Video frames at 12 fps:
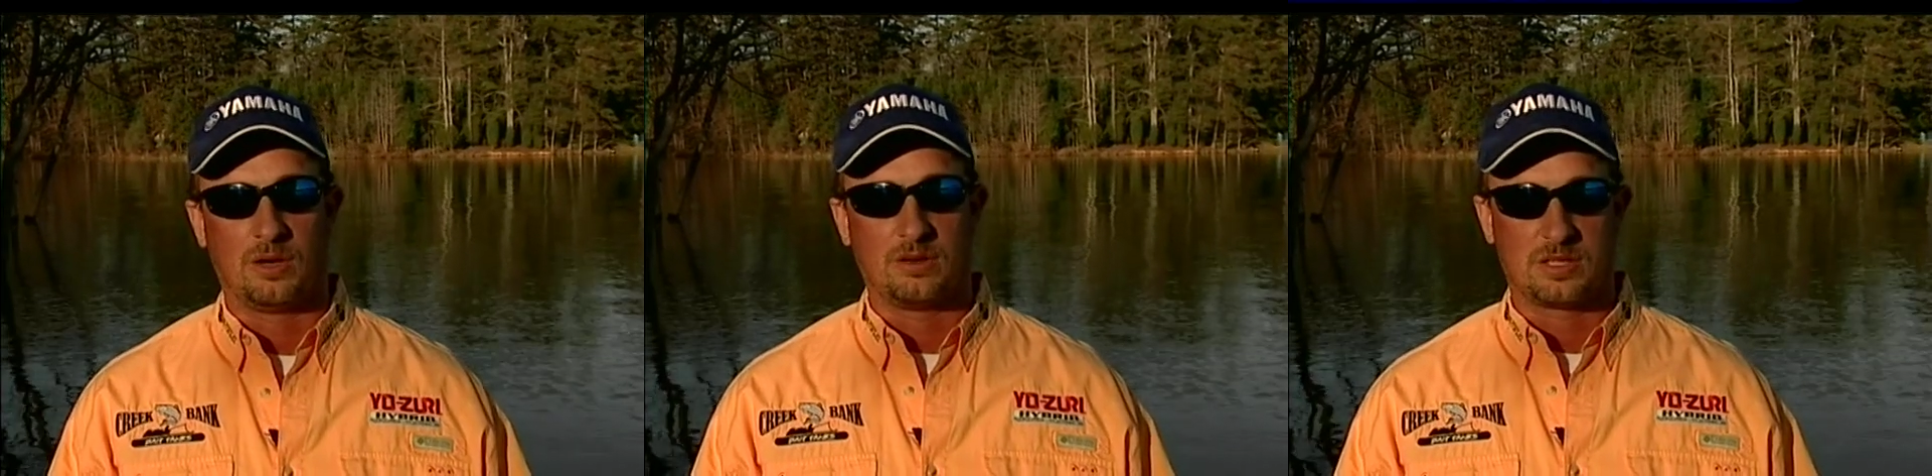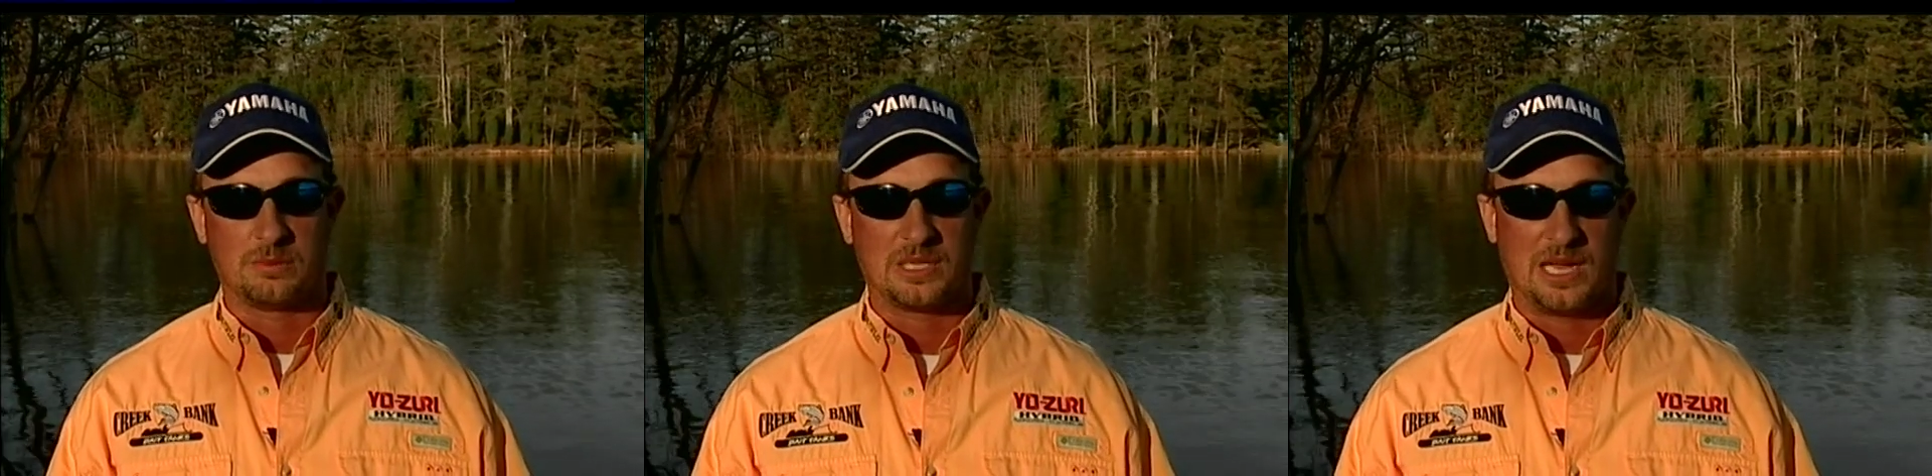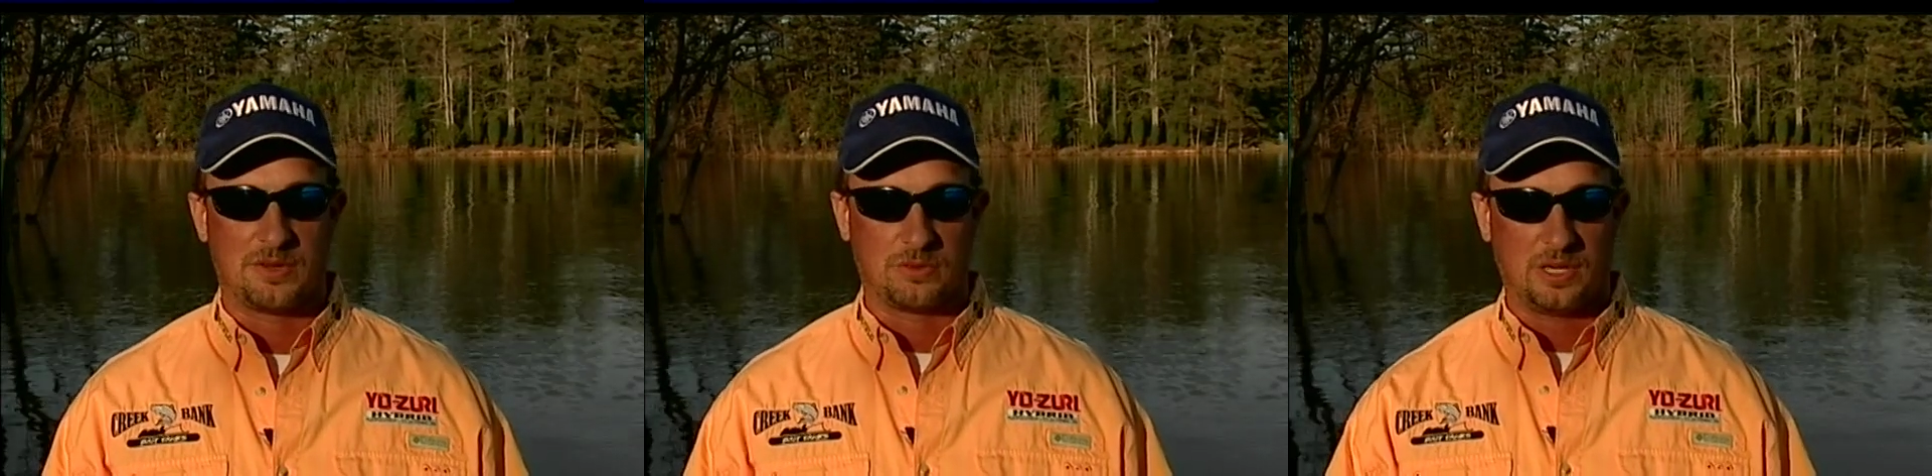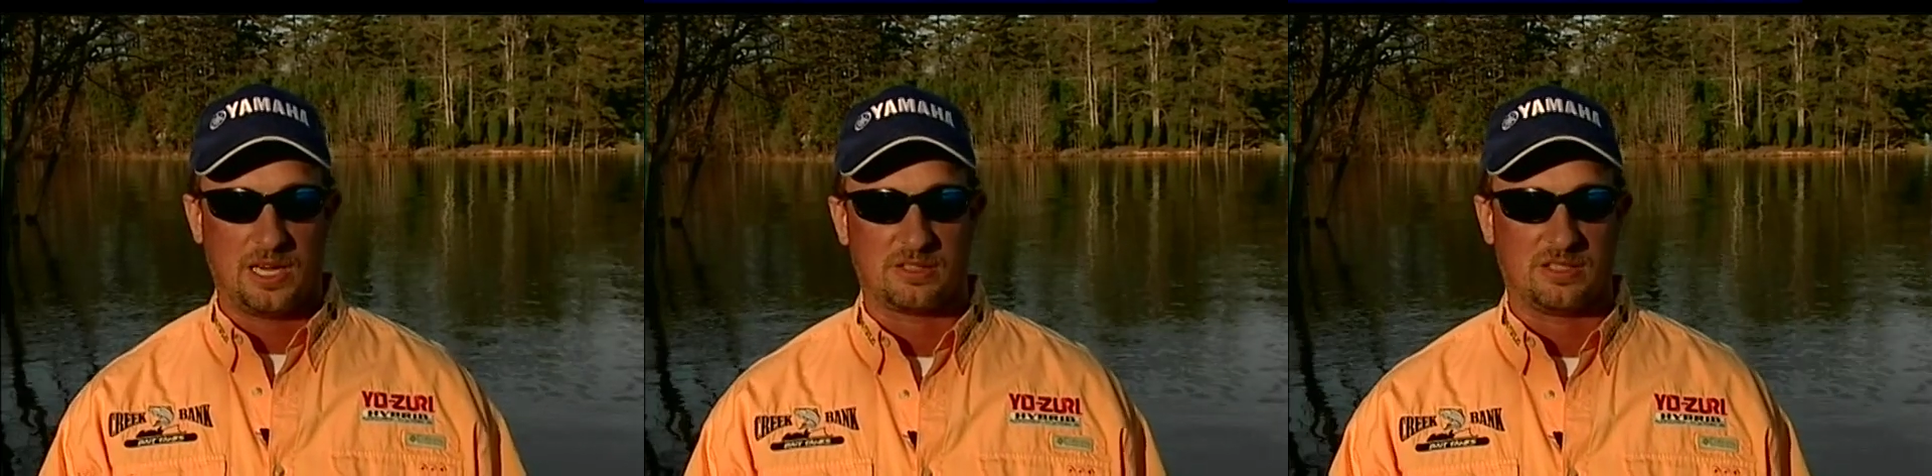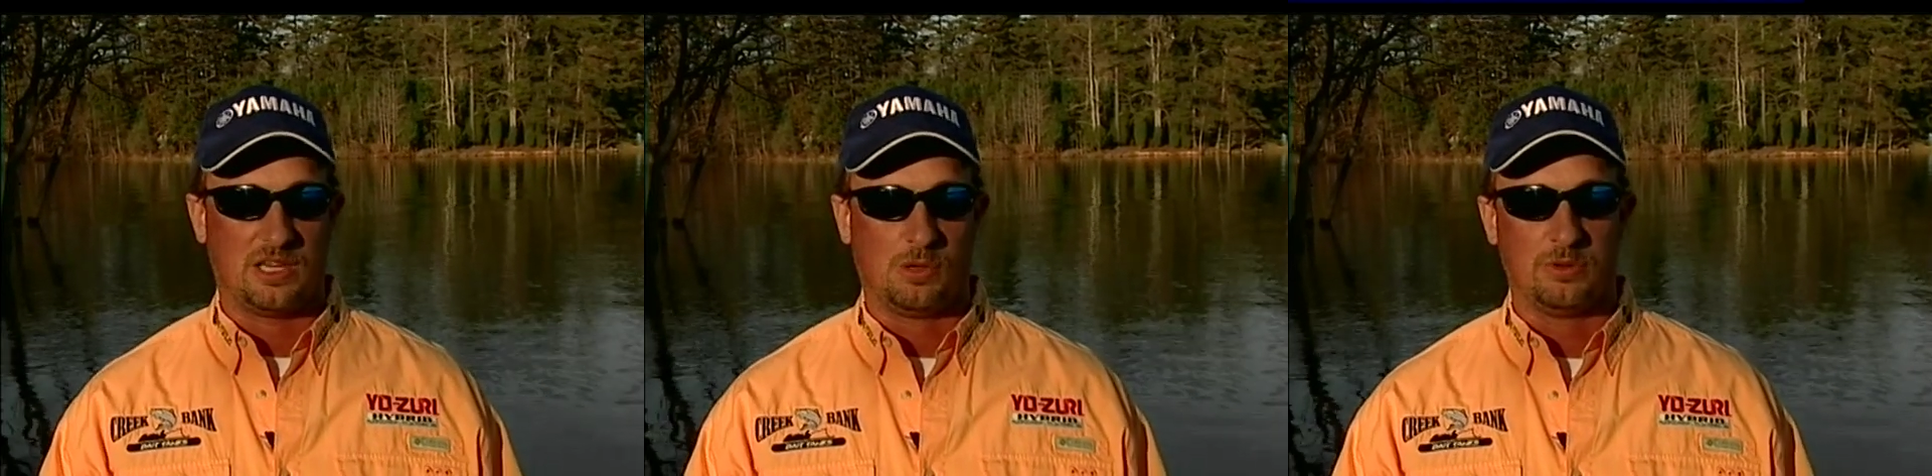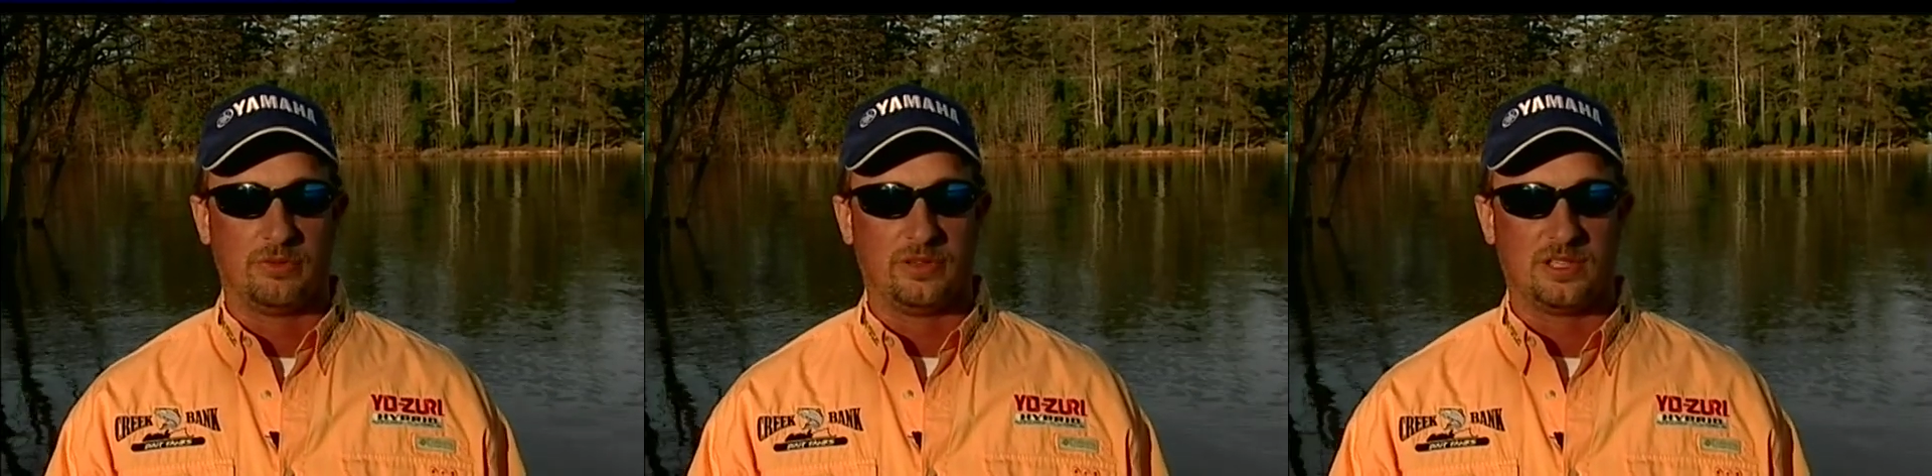sometimes we'll actually hold the
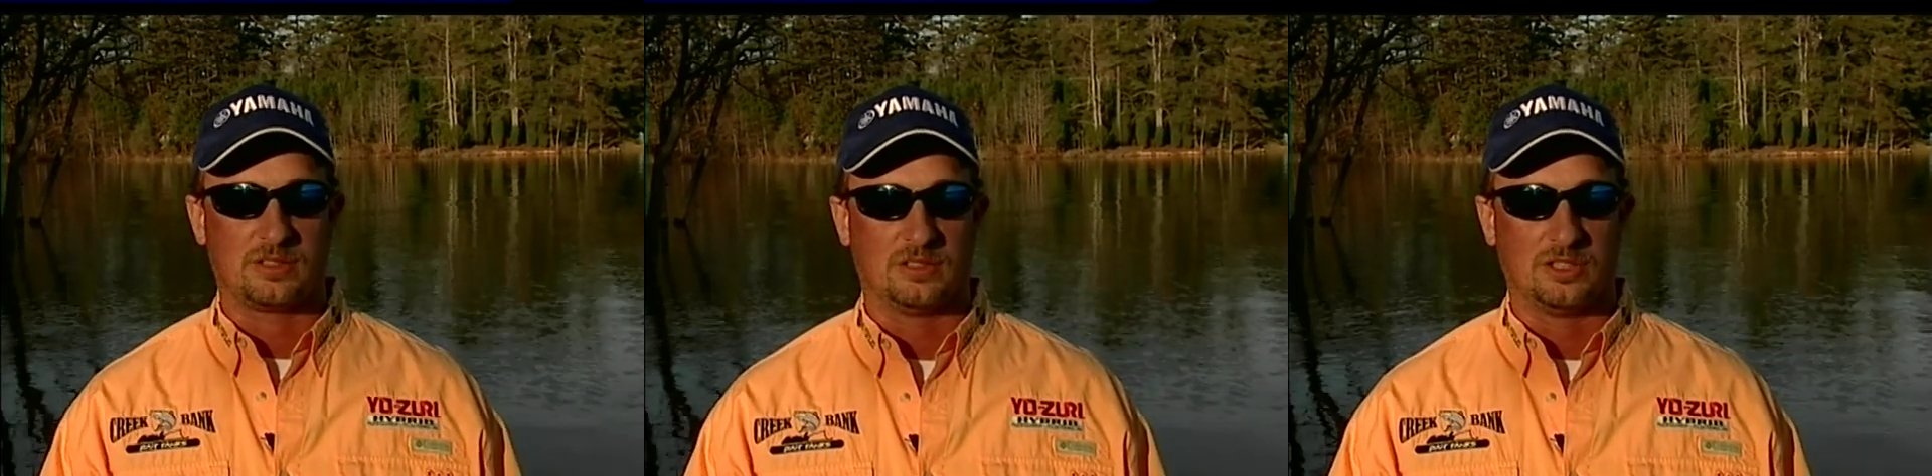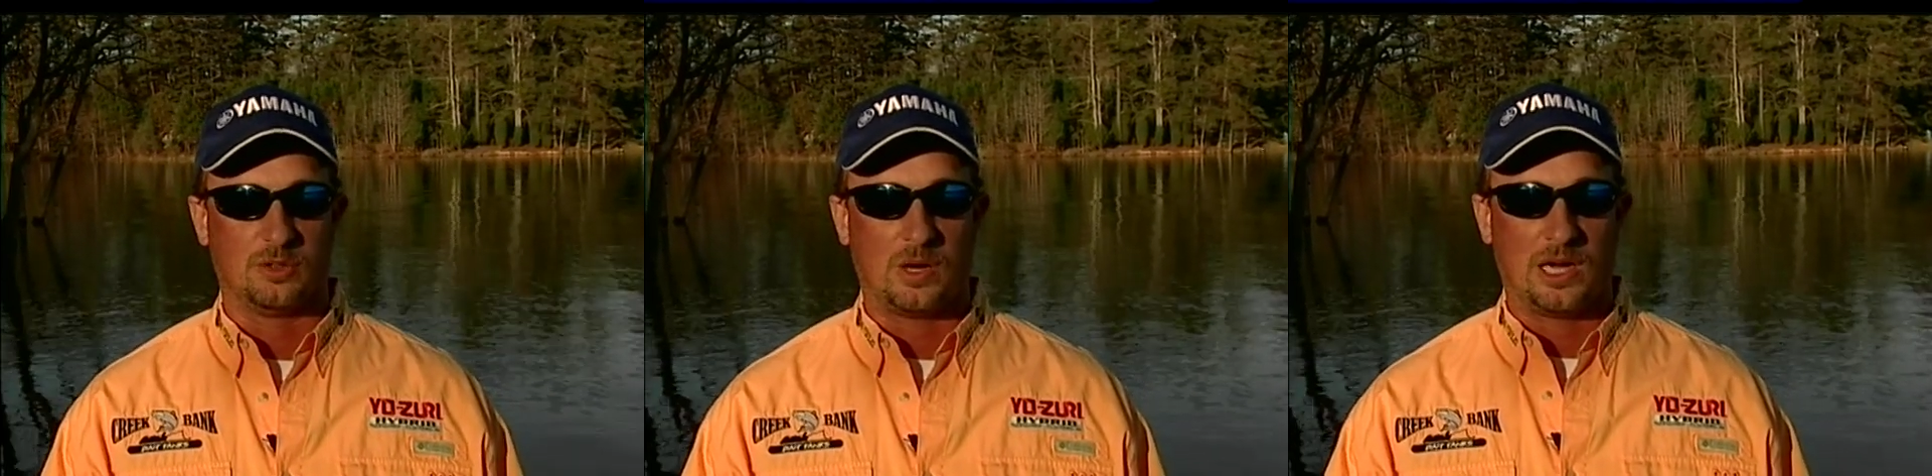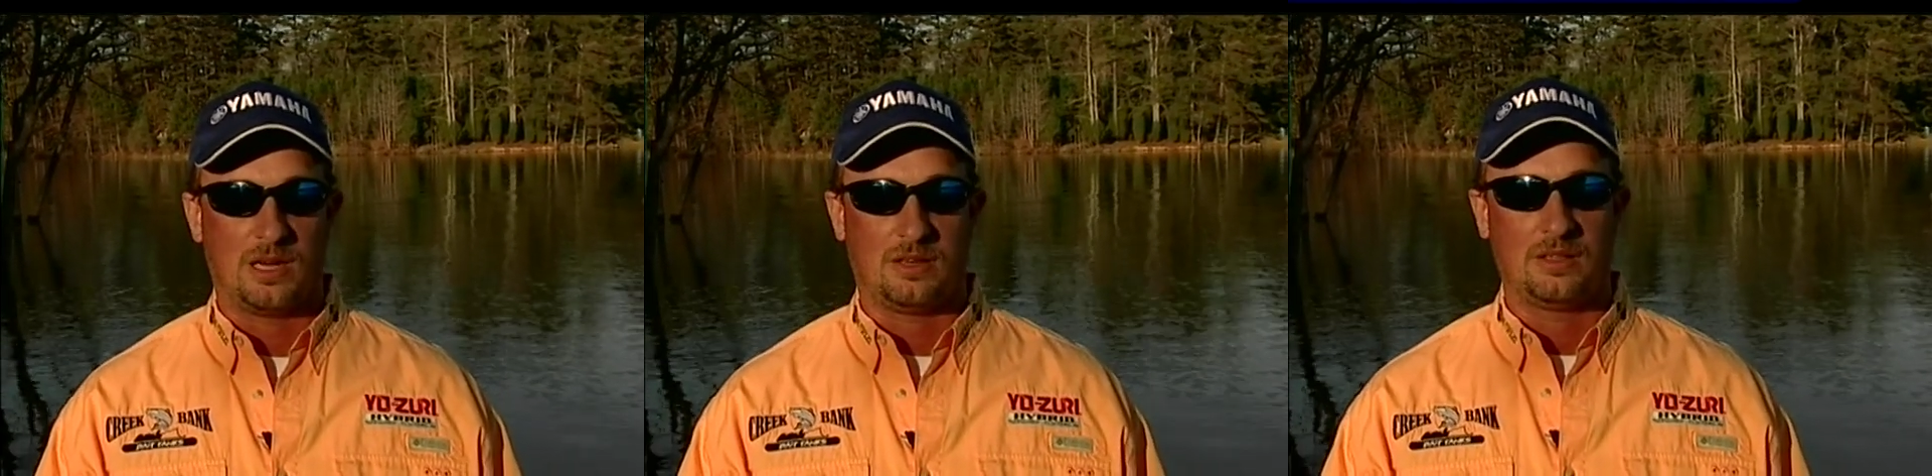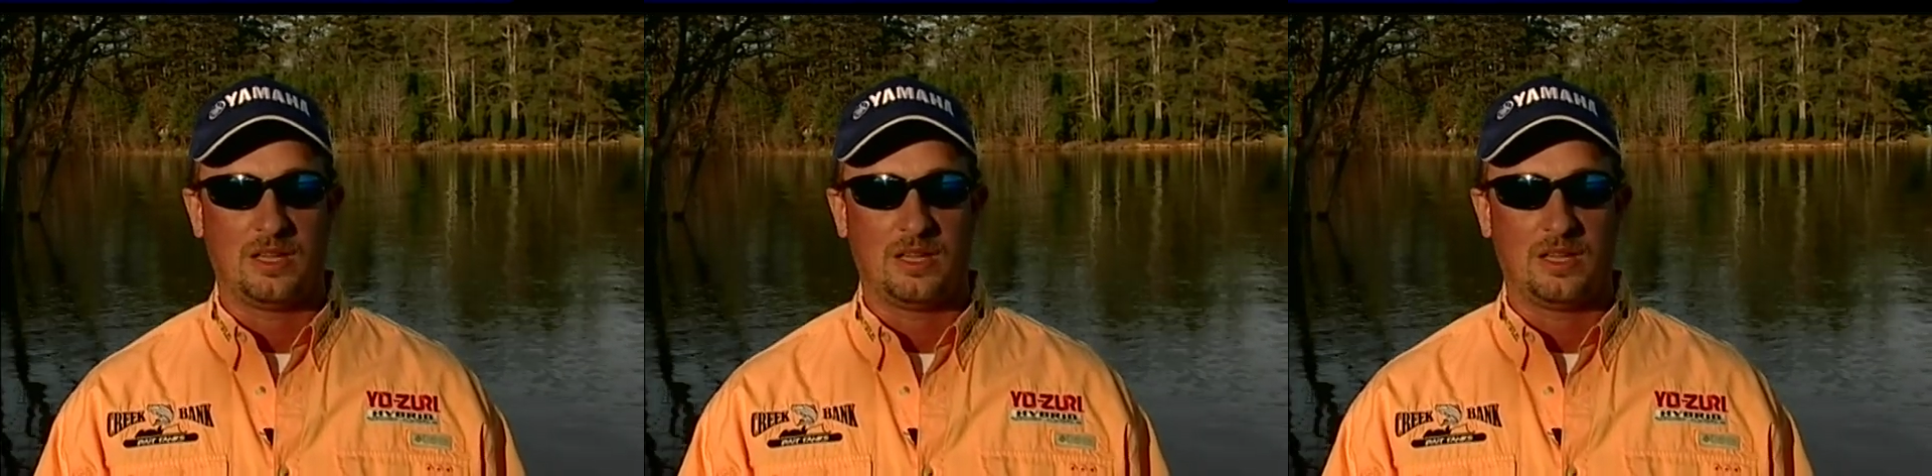fish a little while,